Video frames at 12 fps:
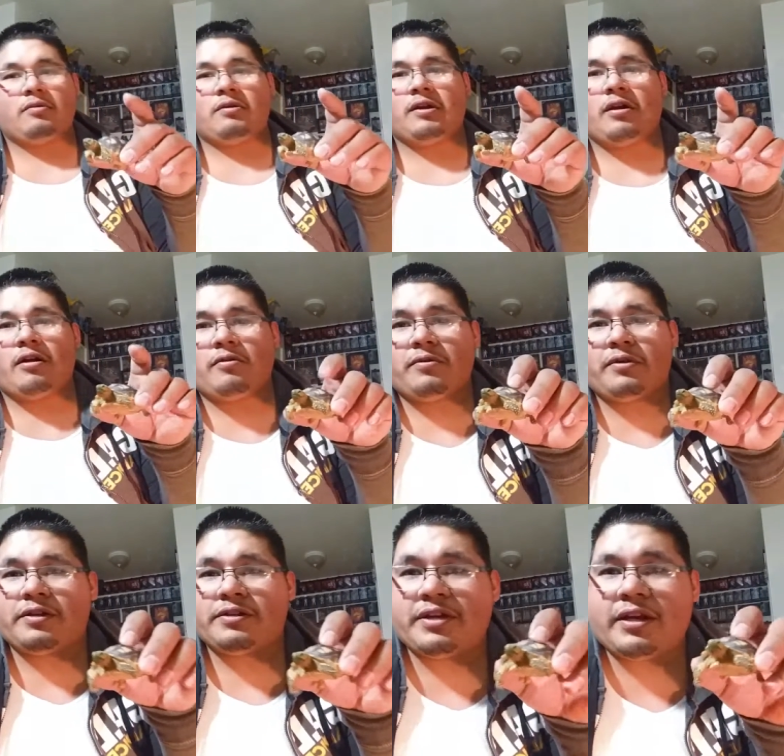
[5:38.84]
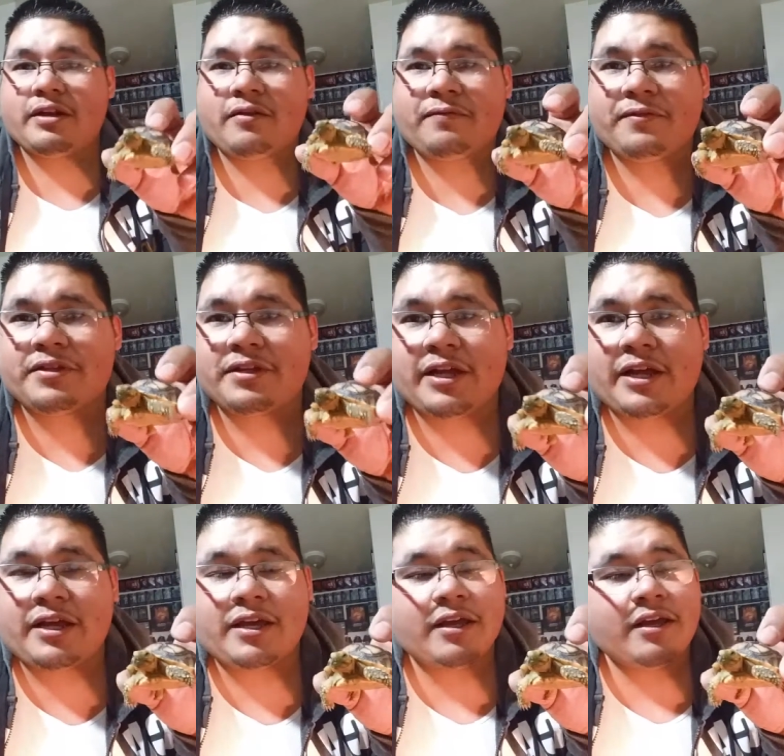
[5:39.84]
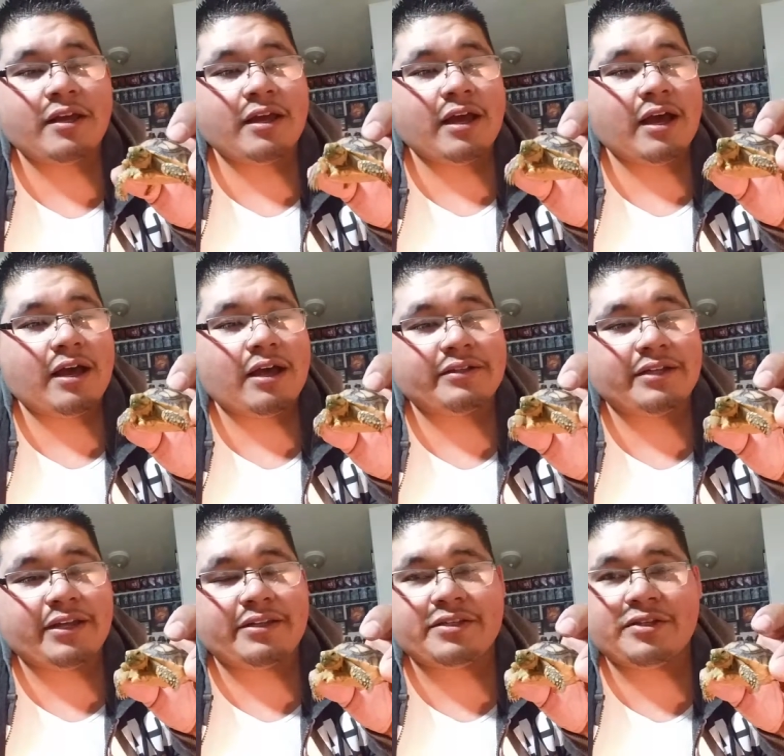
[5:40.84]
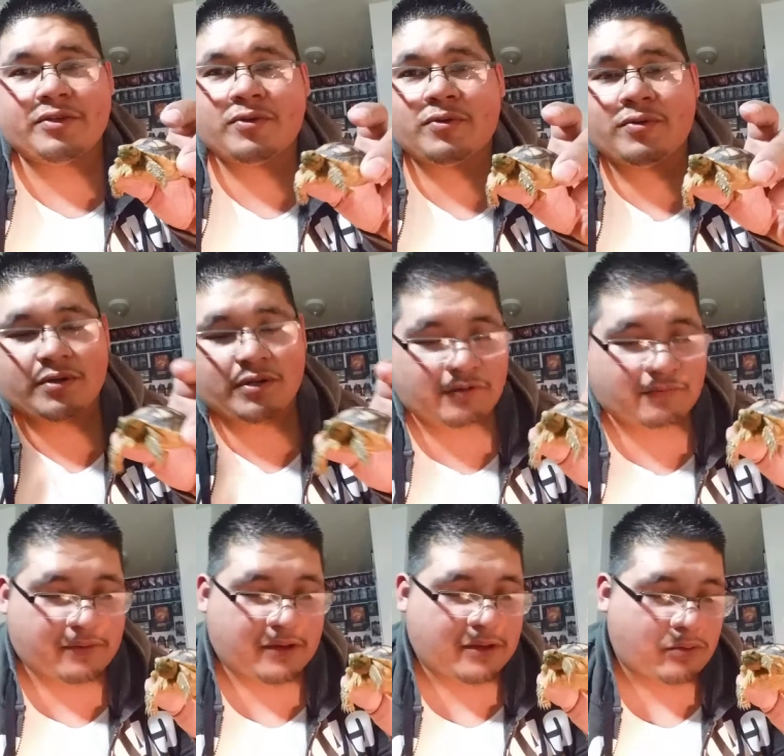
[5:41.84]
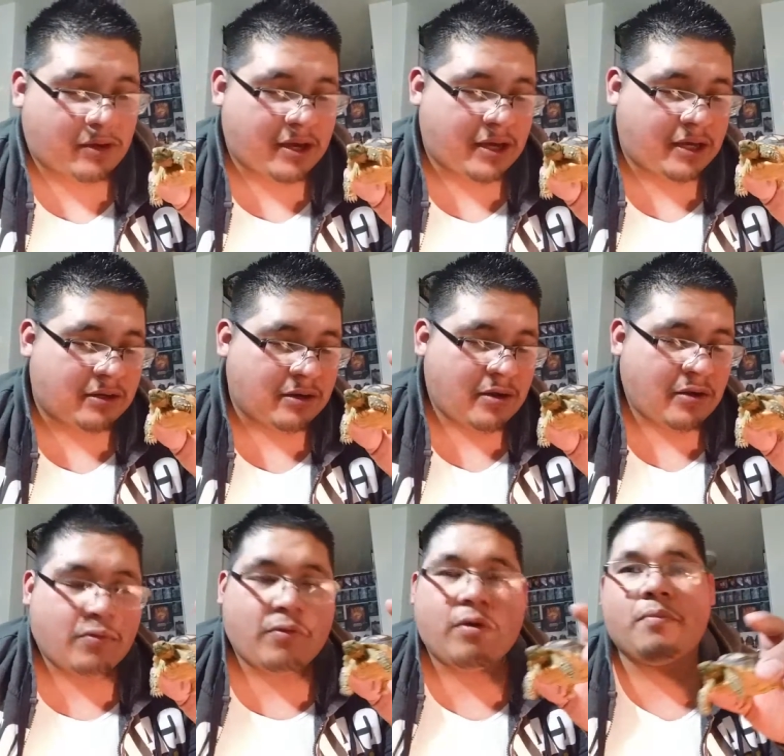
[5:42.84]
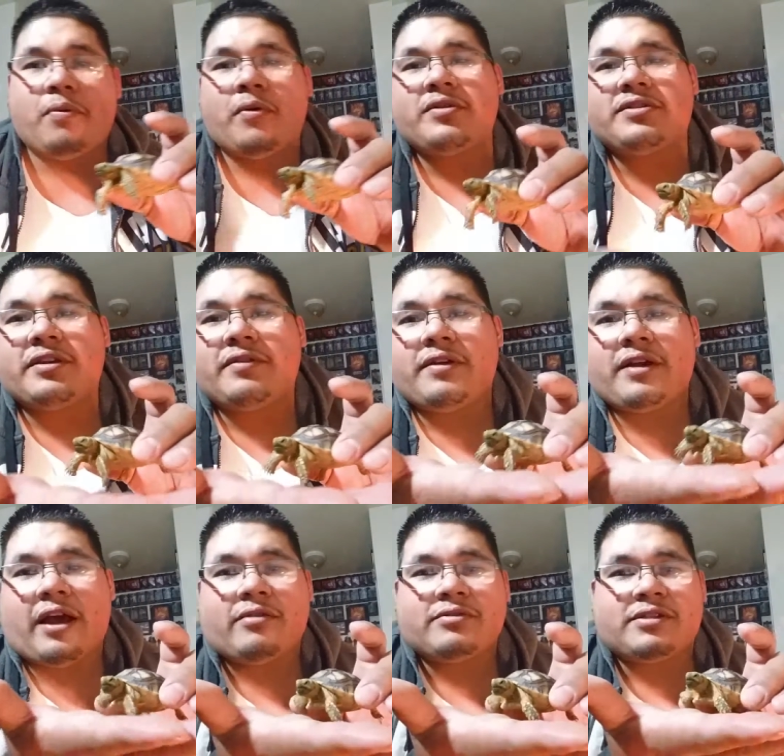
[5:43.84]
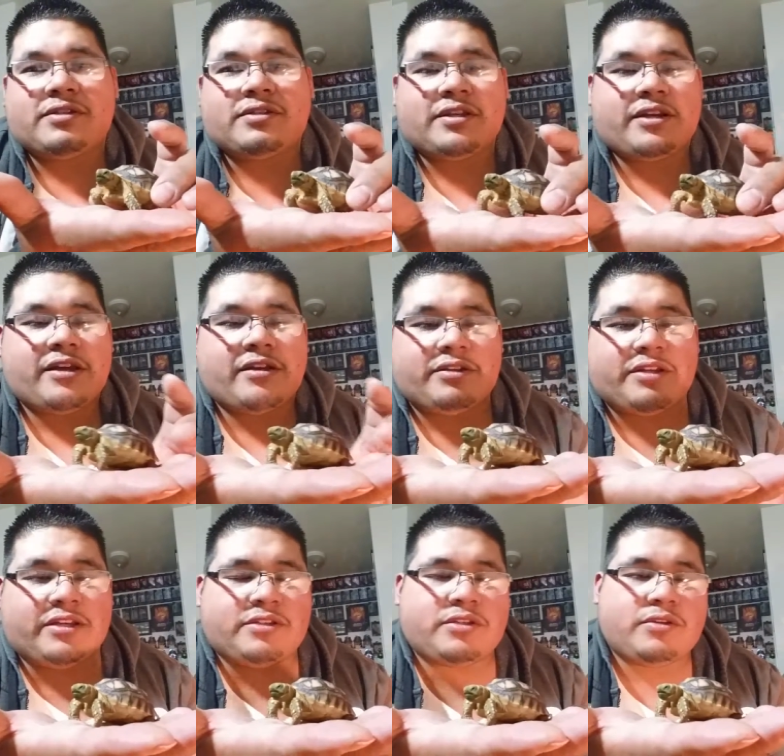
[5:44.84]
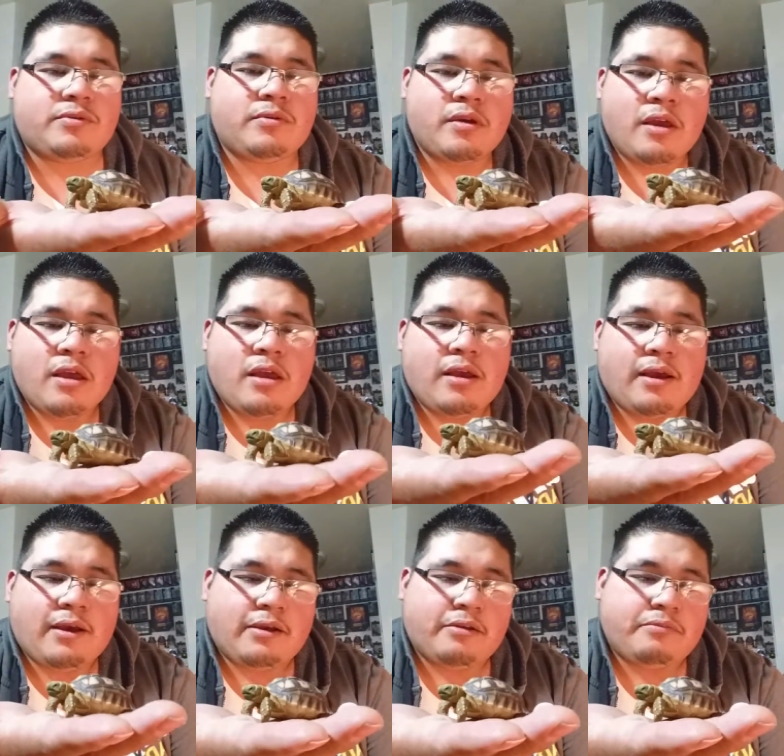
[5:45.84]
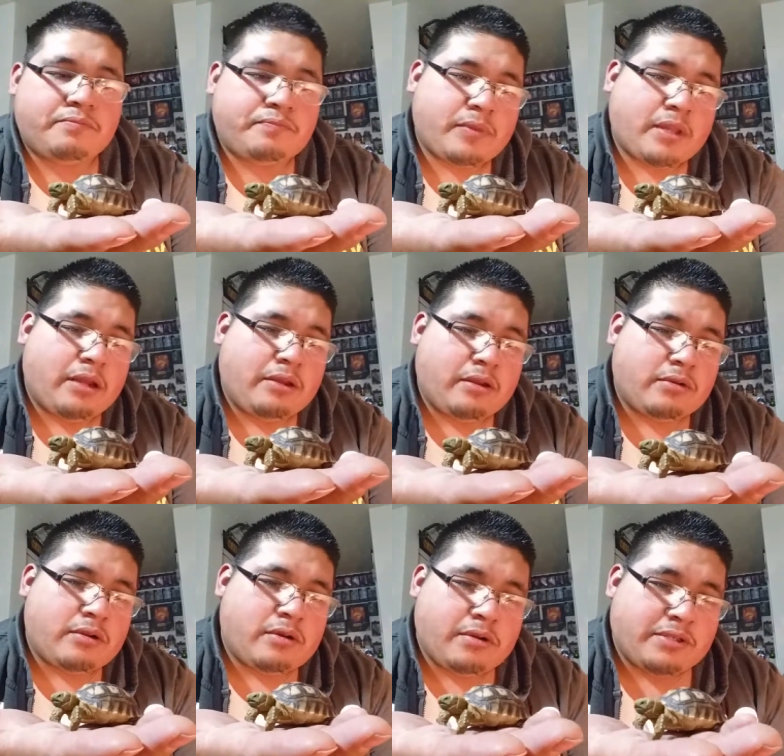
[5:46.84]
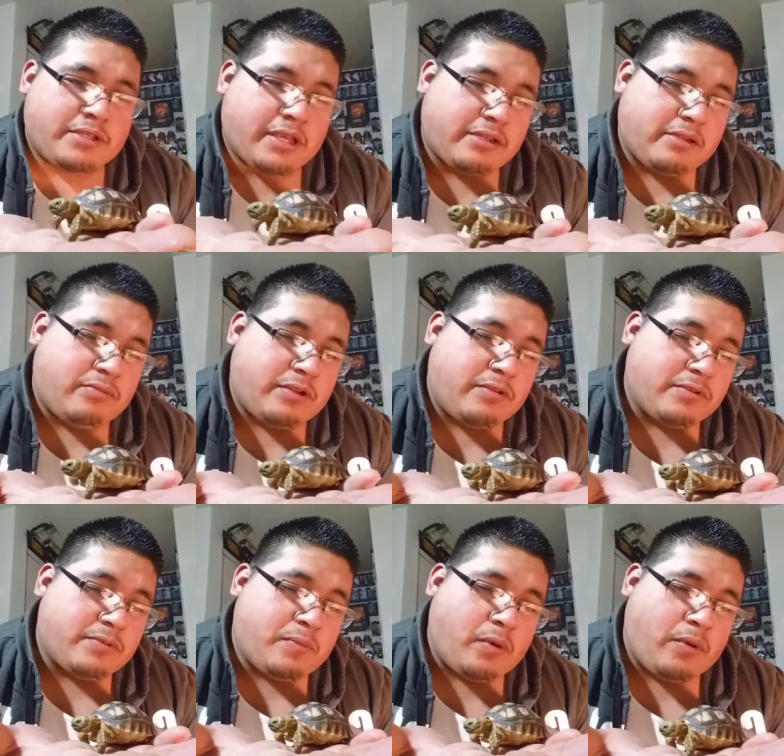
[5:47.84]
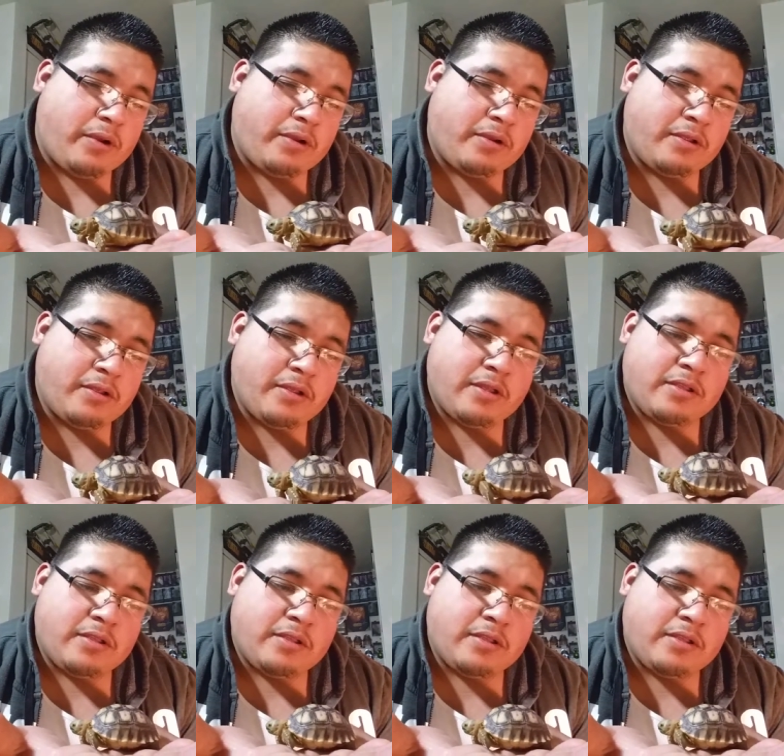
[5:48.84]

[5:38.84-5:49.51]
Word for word: here we are. We're going to sign off for today. Uh, day two, he, he weighed 1.7 ounces today on day two. Um, I don't know exactly when he was born,